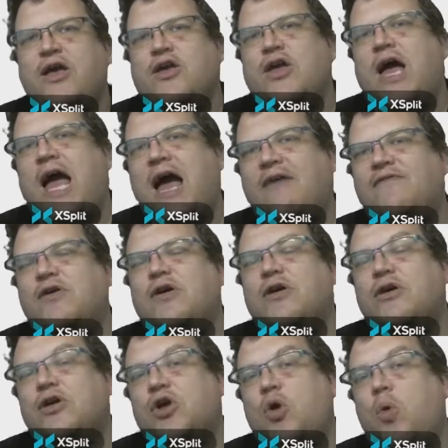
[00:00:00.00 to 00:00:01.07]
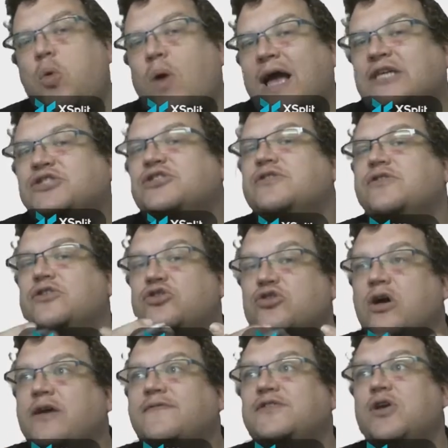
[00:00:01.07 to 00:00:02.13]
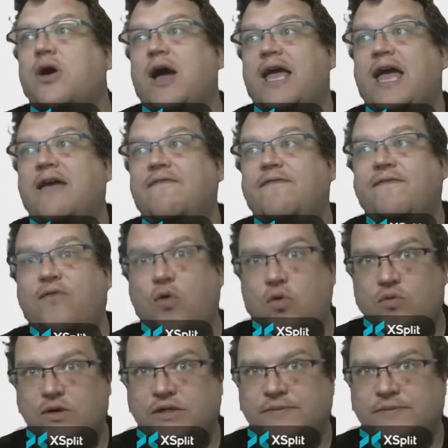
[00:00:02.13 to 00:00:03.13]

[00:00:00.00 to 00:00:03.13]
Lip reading: Have a question that drives your IA forward.